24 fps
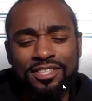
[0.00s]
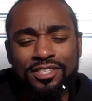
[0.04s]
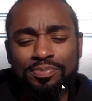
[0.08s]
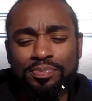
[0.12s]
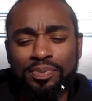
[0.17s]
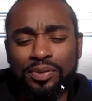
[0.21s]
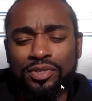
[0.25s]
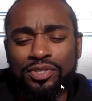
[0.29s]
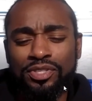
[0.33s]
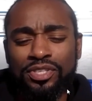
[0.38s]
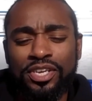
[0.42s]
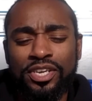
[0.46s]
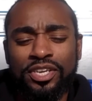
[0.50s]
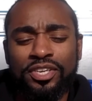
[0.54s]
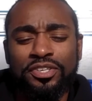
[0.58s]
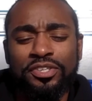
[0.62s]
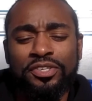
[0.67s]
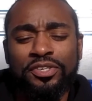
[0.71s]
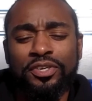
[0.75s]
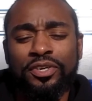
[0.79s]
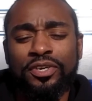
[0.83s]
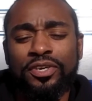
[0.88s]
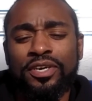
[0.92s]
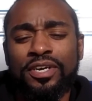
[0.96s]

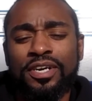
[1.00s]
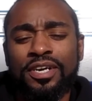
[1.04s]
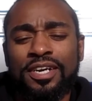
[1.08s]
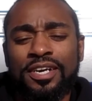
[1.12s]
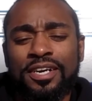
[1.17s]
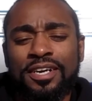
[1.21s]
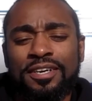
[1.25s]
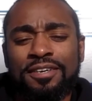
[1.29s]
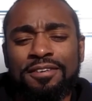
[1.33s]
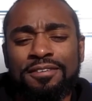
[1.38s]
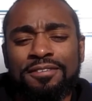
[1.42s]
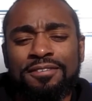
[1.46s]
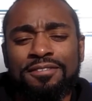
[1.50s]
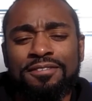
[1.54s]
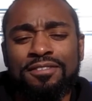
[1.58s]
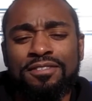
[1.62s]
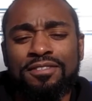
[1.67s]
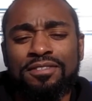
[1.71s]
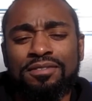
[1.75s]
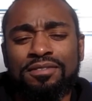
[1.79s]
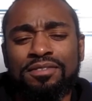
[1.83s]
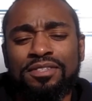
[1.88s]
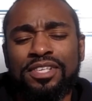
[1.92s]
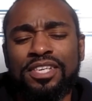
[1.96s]
particular uh,
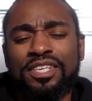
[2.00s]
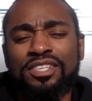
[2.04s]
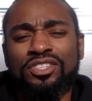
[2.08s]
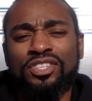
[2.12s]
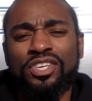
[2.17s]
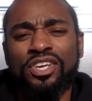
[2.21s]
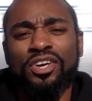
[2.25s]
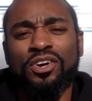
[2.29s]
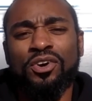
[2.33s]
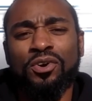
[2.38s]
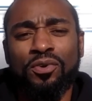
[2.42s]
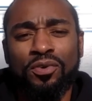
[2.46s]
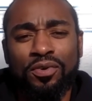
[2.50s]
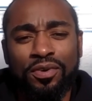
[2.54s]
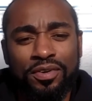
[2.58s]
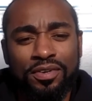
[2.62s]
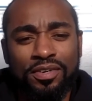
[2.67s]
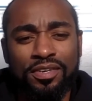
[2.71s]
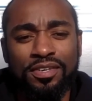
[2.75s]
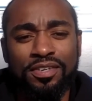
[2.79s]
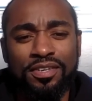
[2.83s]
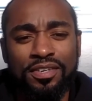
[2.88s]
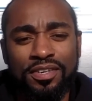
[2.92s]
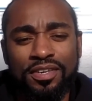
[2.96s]
detail
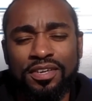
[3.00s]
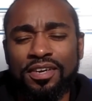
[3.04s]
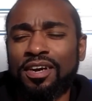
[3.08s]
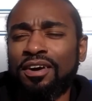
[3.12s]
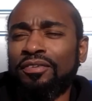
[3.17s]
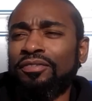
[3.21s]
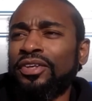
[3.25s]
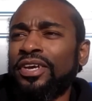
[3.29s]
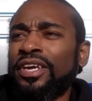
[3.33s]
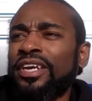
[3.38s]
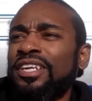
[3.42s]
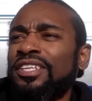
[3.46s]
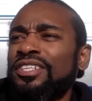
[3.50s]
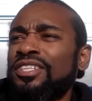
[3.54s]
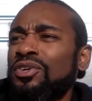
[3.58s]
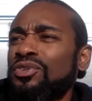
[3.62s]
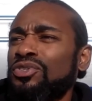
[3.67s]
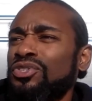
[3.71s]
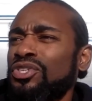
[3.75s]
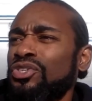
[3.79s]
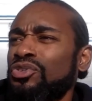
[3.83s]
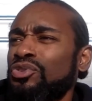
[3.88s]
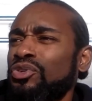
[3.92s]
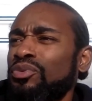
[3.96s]
of the
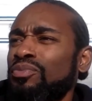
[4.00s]
heliocentric